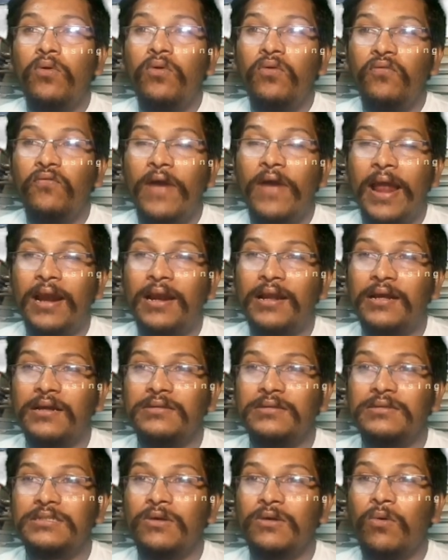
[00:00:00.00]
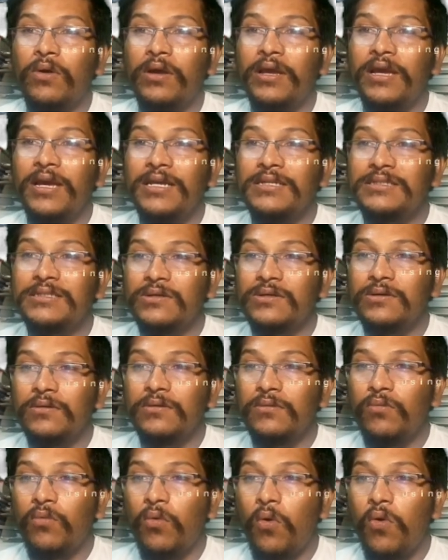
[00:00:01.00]
Falcons. Okay,
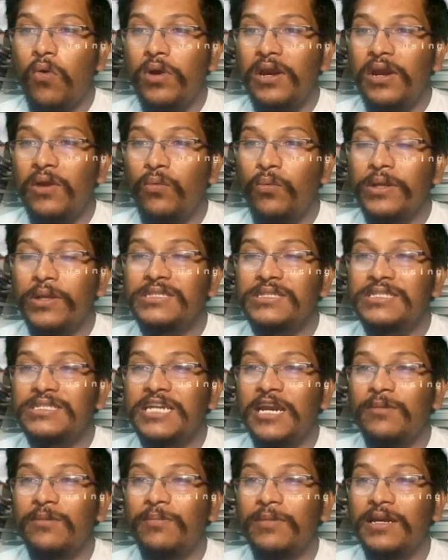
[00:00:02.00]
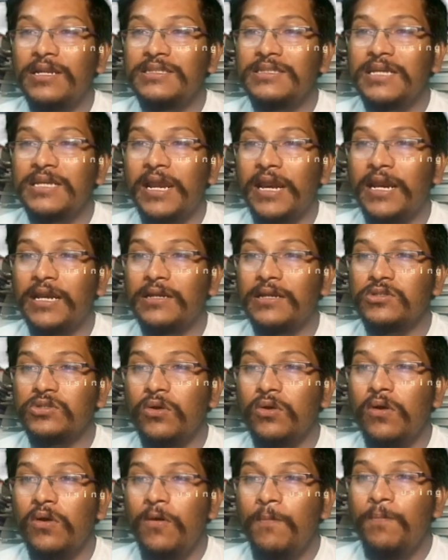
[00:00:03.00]
so only one statement is correct.
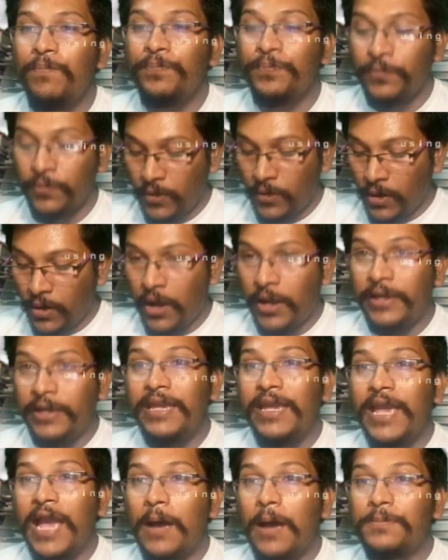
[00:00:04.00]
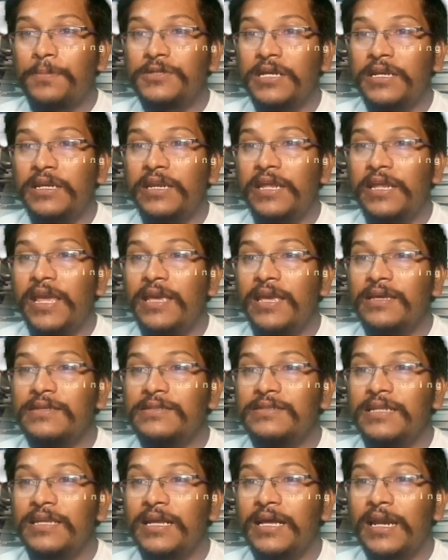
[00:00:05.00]
So option A
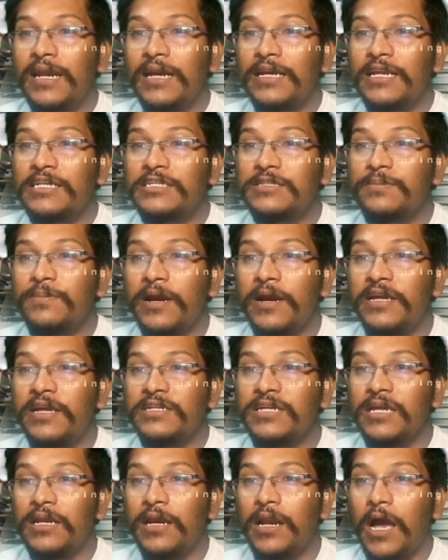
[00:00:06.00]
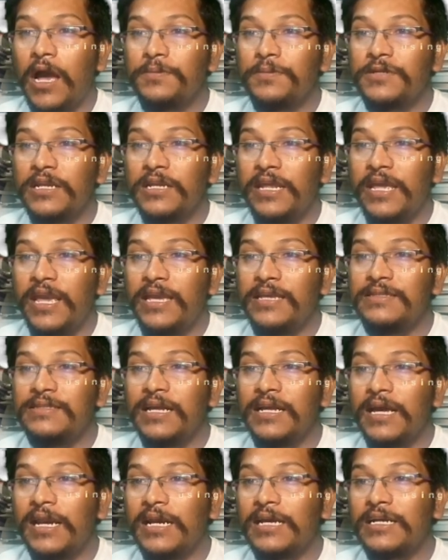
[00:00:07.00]
is the correct explanation. Option A is the
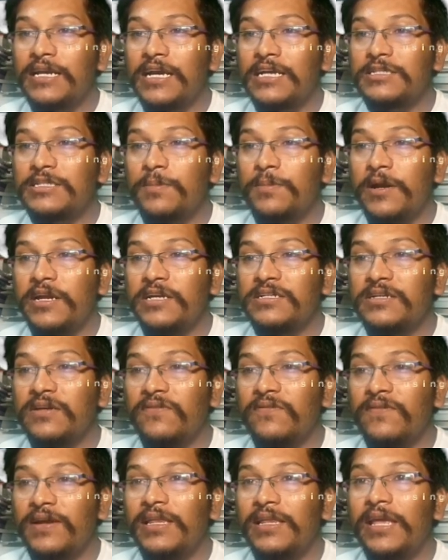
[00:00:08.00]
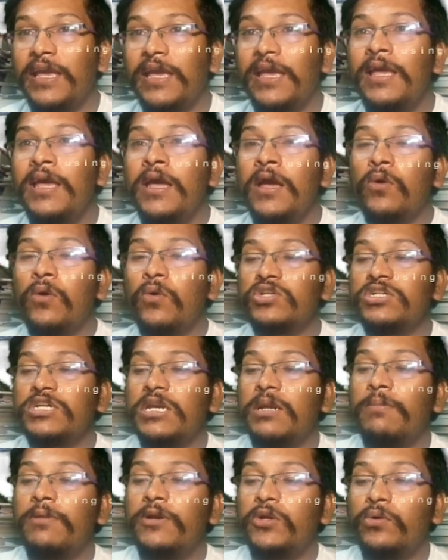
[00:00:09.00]
correct explanation for the question
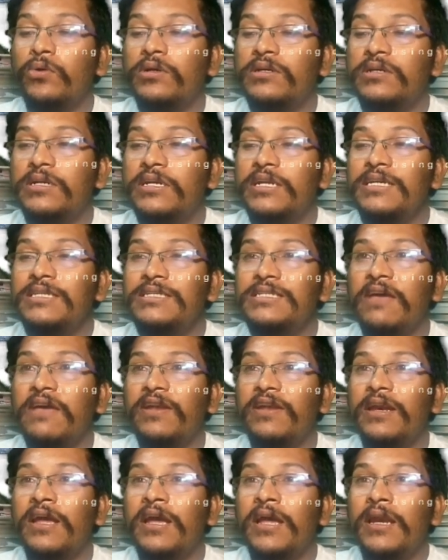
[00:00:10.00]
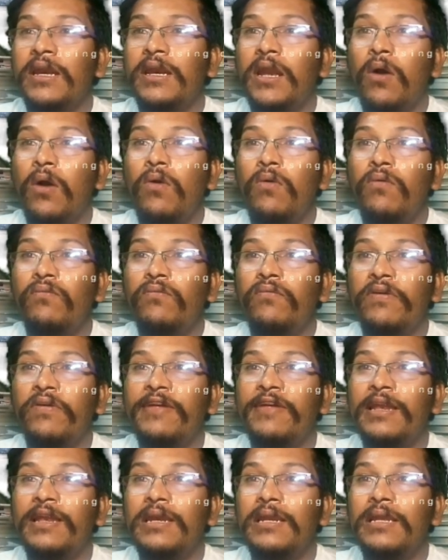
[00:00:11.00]
number 27. Now we
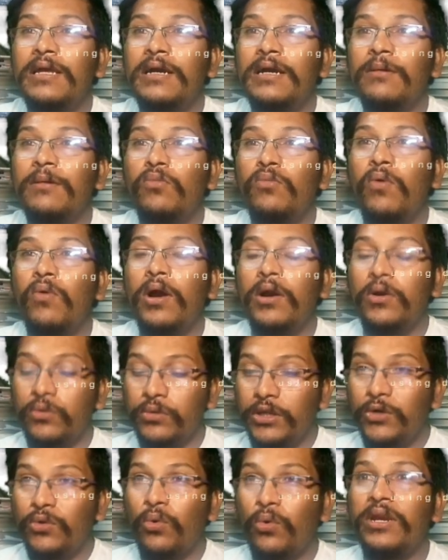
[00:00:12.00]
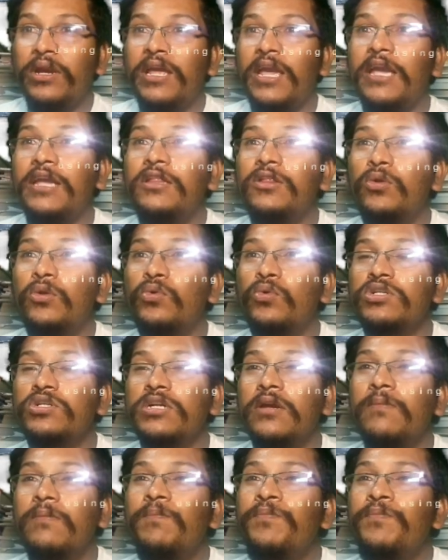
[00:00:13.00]
will move on to the 28th
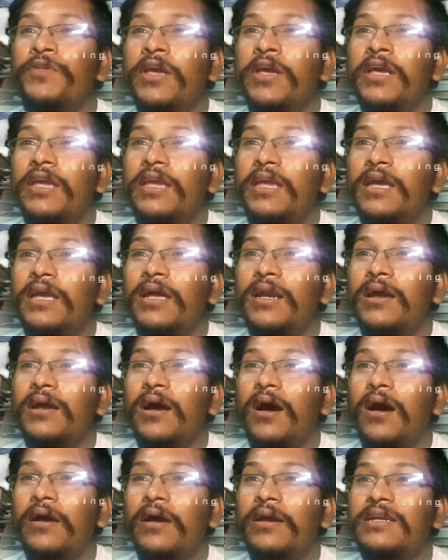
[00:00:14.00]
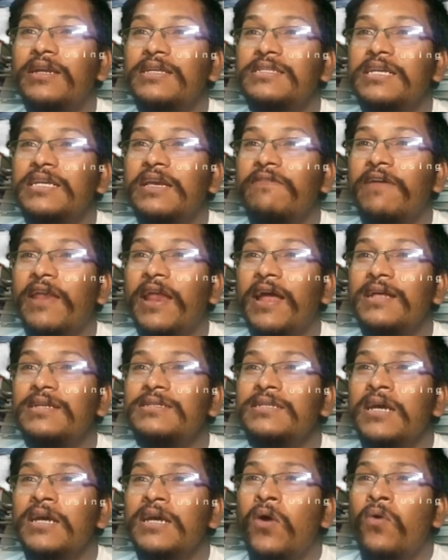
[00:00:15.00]
question. Here it is given
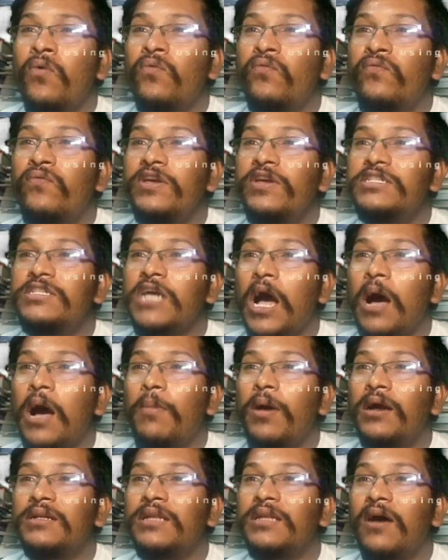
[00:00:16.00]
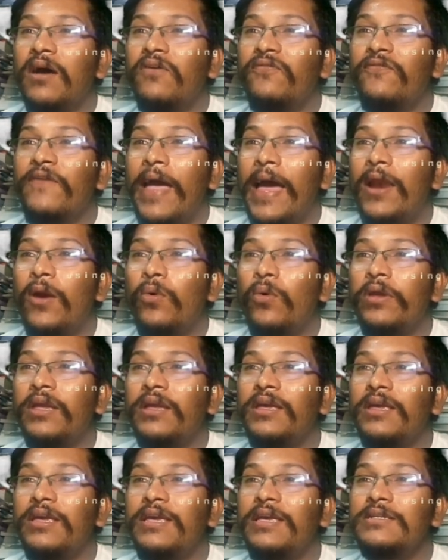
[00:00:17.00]
as, which among the
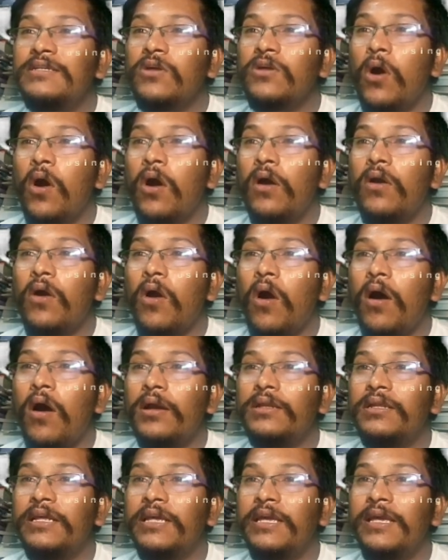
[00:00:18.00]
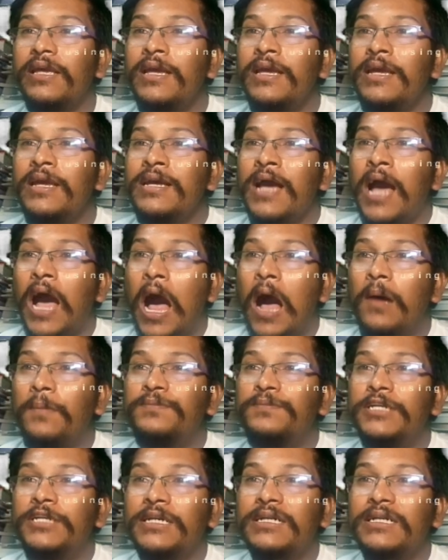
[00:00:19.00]
following is or are the
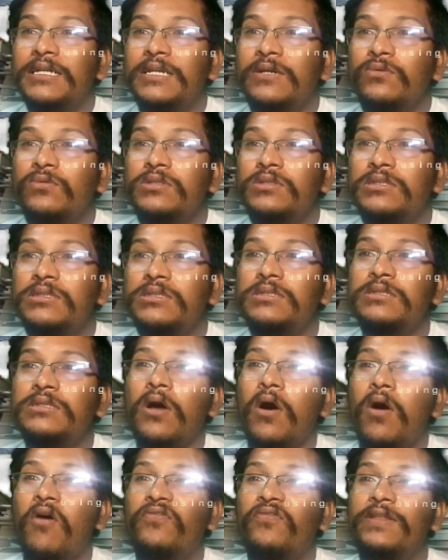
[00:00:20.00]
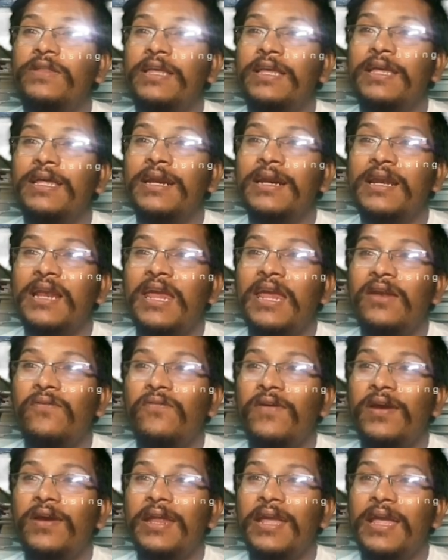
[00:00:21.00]
objectives of the
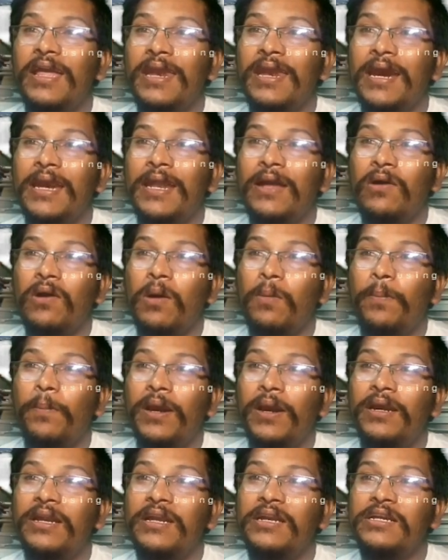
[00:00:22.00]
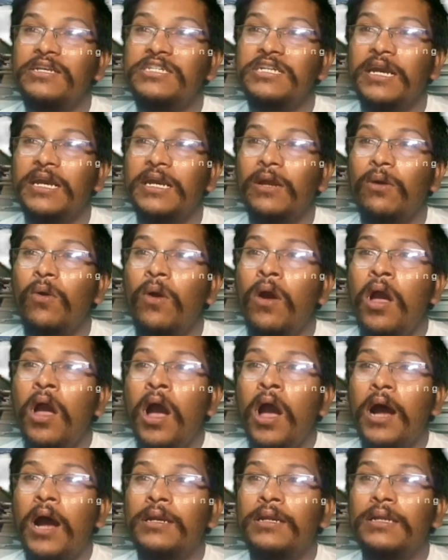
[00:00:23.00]
Rainfed Area Development Initiative
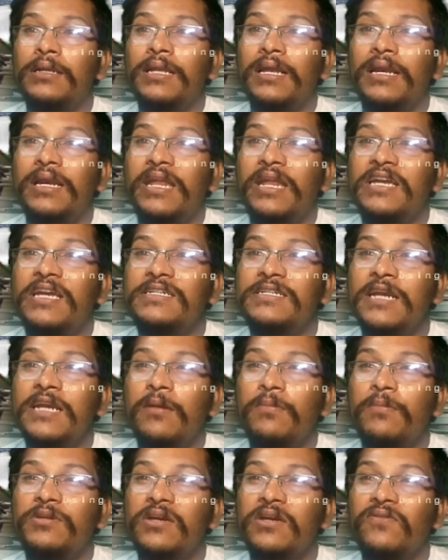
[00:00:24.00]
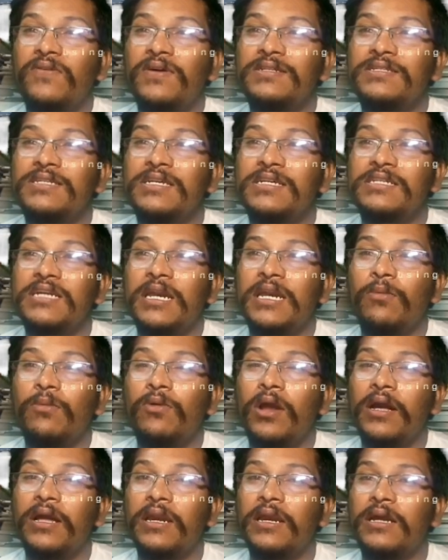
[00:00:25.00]
under the National Mission for
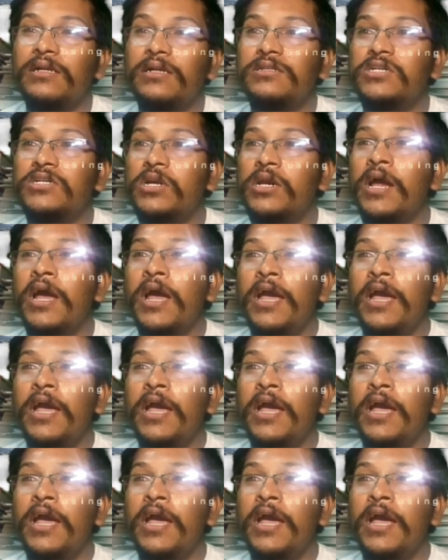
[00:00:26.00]
Sustainable Agriculture.